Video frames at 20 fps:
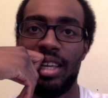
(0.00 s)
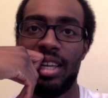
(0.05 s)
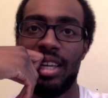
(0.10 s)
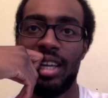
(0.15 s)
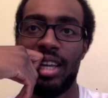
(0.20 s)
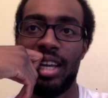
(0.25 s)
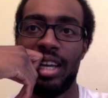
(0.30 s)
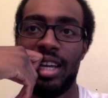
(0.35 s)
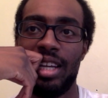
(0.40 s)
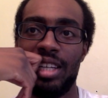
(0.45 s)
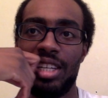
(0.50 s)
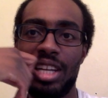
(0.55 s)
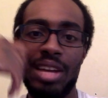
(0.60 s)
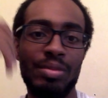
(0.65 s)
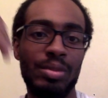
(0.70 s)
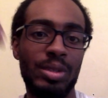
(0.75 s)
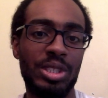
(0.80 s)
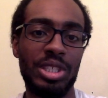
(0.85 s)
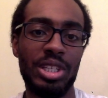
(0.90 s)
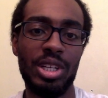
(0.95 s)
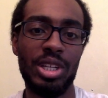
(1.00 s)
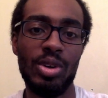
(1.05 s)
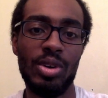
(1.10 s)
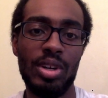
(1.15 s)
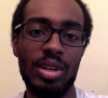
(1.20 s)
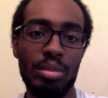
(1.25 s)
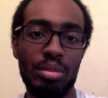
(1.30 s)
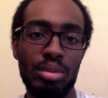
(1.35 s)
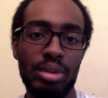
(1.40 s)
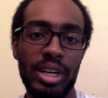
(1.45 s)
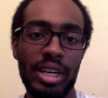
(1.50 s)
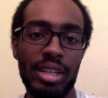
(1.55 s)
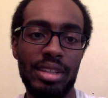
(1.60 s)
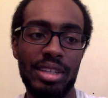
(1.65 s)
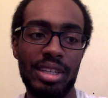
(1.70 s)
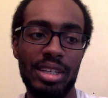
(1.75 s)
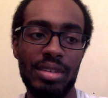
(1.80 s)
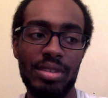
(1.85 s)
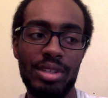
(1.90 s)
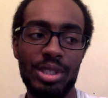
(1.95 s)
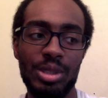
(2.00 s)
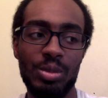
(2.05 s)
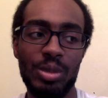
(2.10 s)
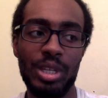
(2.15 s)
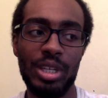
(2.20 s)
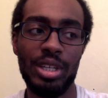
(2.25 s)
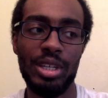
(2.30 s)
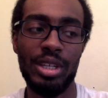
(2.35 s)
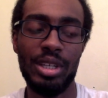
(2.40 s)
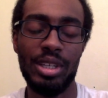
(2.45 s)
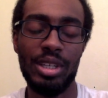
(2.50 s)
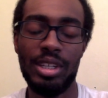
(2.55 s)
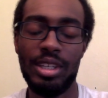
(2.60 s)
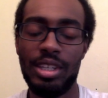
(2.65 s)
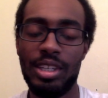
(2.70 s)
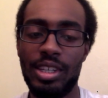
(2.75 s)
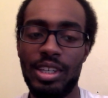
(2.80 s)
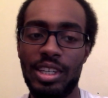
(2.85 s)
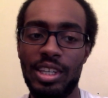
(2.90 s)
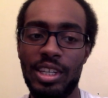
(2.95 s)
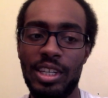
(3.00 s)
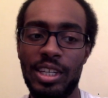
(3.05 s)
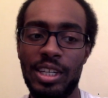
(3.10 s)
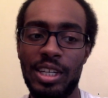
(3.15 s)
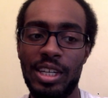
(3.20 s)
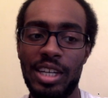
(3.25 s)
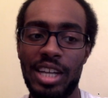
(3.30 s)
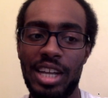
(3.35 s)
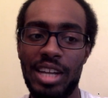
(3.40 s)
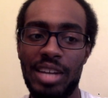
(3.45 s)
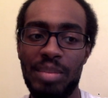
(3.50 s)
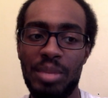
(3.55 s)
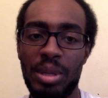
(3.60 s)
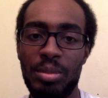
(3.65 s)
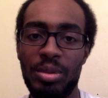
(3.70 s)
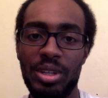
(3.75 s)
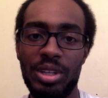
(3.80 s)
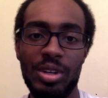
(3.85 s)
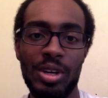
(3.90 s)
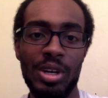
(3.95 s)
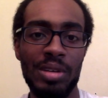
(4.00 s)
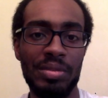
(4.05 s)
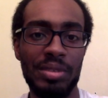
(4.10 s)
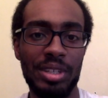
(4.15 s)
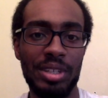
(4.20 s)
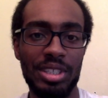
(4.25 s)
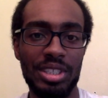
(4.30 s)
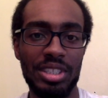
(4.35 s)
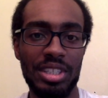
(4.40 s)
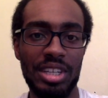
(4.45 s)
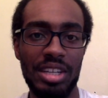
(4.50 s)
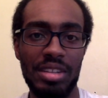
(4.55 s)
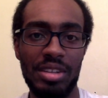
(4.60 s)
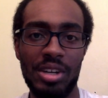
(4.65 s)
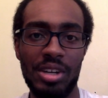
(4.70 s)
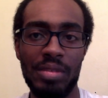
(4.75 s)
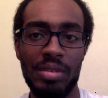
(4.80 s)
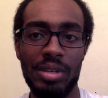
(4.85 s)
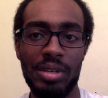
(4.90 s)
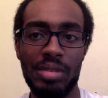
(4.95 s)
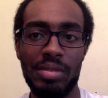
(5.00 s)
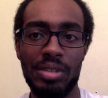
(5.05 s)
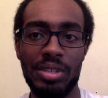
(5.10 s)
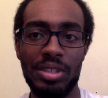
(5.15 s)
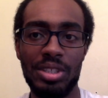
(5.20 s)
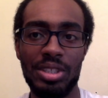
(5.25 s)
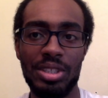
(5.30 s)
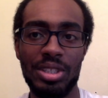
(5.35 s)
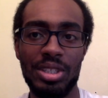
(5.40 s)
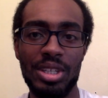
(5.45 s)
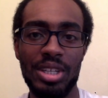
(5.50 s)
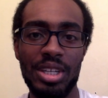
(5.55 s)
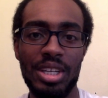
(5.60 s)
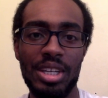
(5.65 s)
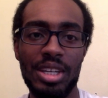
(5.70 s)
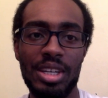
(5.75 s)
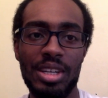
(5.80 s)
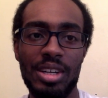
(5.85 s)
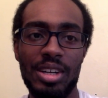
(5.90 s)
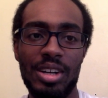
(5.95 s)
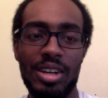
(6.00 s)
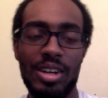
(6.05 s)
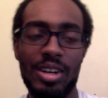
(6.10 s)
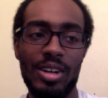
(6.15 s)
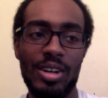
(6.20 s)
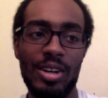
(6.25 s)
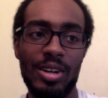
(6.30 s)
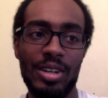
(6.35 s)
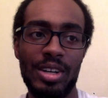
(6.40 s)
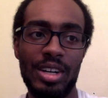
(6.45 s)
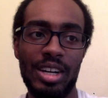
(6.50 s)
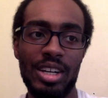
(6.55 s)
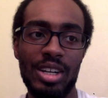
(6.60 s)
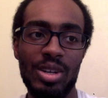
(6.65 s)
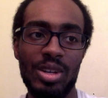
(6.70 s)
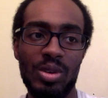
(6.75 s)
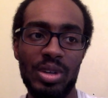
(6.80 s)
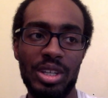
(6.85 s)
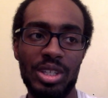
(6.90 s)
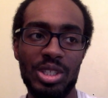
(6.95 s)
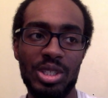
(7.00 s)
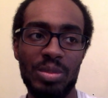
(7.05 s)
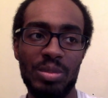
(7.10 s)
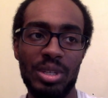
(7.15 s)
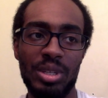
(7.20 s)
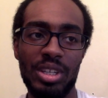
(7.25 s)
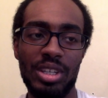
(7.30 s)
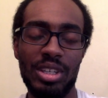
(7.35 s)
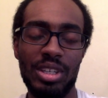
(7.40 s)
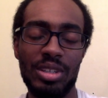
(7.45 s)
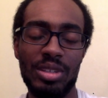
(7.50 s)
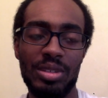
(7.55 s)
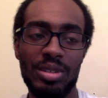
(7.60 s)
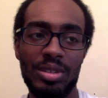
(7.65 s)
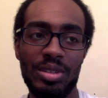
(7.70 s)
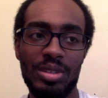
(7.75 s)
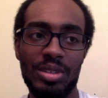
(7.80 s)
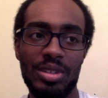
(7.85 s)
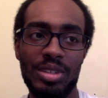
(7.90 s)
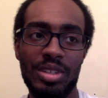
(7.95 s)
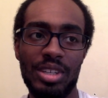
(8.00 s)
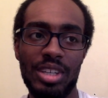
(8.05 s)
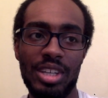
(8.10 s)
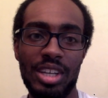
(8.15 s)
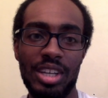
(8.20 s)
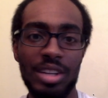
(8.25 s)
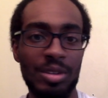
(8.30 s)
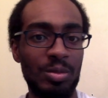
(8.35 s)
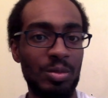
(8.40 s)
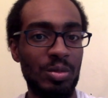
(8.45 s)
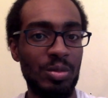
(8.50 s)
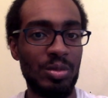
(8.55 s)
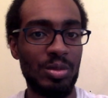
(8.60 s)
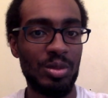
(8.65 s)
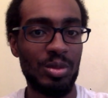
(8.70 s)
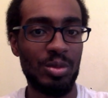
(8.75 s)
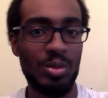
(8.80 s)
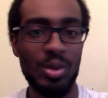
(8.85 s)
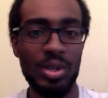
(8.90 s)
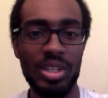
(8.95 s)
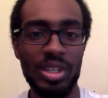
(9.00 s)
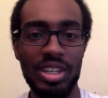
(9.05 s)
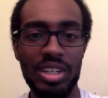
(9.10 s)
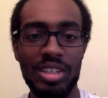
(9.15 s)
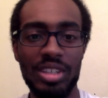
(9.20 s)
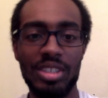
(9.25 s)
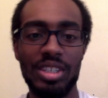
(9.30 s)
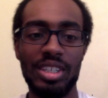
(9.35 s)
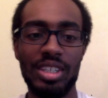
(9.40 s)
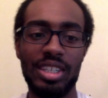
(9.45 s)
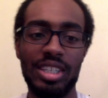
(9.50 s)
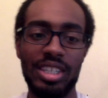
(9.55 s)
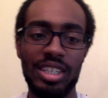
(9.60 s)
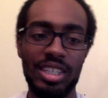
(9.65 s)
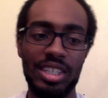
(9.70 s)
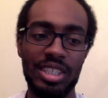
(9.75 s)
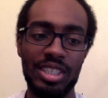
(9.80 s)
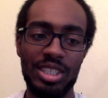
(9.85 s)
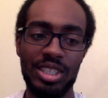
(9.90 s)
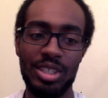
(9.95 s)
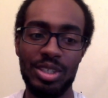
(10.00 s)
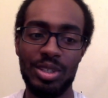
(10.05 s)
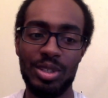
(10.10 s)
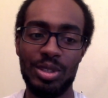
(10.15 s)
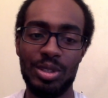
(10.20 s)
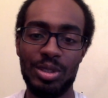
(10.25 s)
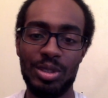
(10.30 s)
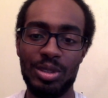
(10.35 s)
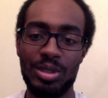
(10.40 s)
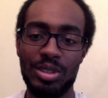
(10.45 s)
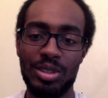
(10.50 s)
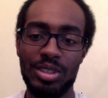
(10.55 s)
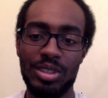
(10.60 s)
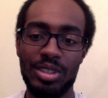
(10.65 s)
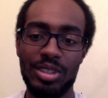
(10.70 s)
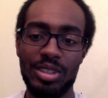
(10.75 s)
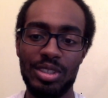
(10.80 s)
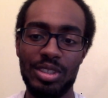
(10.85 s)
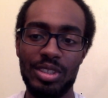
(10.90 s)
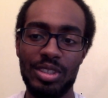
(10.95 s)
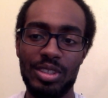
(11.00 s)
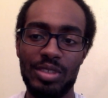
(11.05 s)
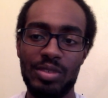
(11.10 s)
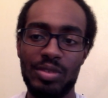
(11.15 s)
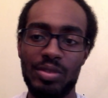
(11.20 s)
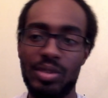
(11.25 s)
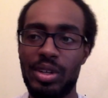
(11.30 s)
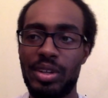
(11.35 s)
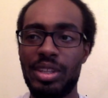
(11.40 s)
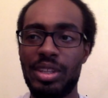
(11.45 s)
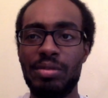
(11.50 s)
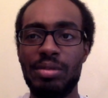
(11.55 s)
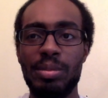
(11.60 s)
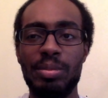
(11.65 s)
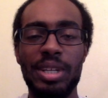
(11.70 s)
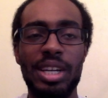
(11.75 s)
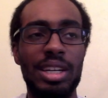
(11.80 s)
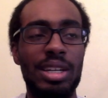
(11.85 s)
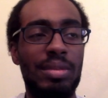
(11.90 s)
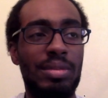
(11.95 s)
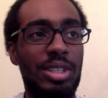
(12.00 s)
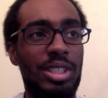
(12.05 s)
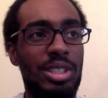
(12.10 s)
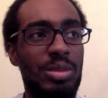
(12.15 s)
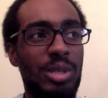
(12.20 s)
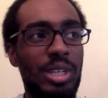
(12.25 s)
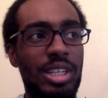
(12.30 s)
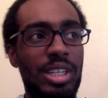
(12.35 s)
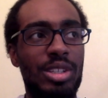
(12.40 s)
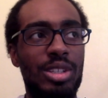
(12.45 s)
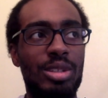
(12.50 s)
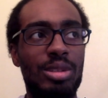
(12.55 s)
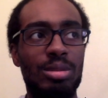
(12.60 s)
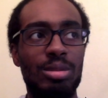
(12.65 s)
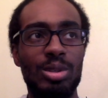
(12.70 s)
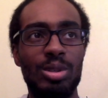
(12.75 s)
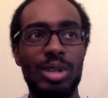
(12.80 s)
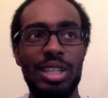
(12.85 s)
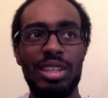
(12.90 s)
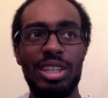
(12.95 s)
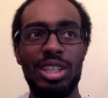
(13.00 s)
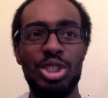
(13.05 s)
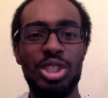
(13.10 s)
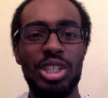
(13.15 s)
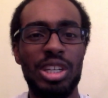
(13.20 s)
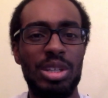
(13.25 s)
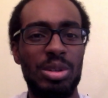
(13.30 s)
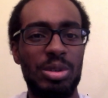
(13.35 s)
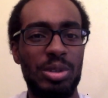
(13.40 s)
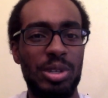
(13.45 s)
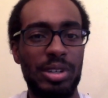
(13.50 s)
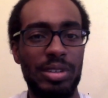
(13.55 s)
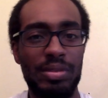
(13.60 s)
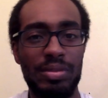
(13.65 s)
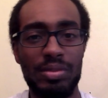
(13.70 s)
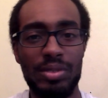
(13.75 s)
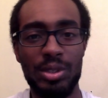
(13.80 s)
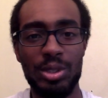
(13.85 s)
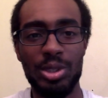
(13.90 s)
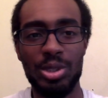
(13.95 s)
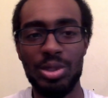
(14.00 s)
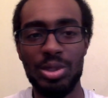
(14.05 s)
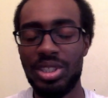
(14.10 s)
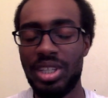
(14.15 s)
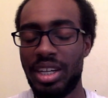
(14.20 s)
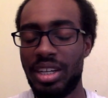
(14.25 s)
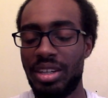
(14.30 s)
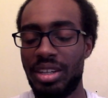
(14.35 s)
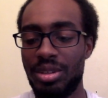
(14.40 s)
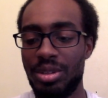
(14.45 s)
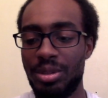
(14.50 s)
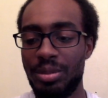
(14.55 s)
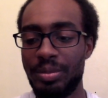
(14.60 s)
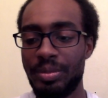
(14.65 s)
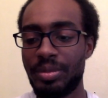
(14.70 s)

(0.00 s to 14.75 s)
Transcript: and everyone's going to go on break at the end of this week, and people in office at the Harvard office are not going to be in working until, I think, from the end of this week through, I think, January 1st or 2nd.